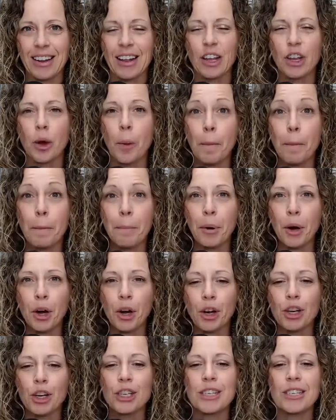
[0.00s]
You're
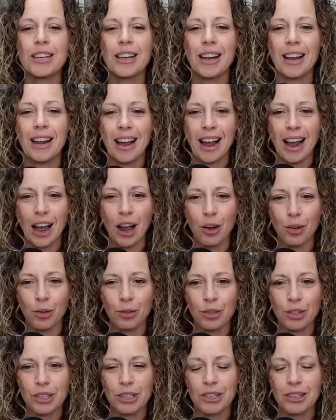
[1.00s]
burnt
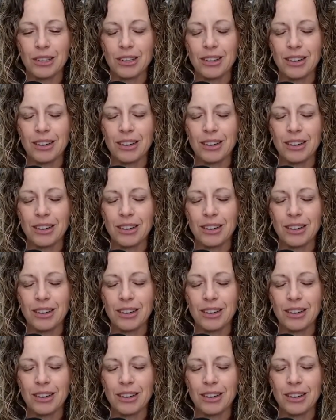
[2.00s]
out.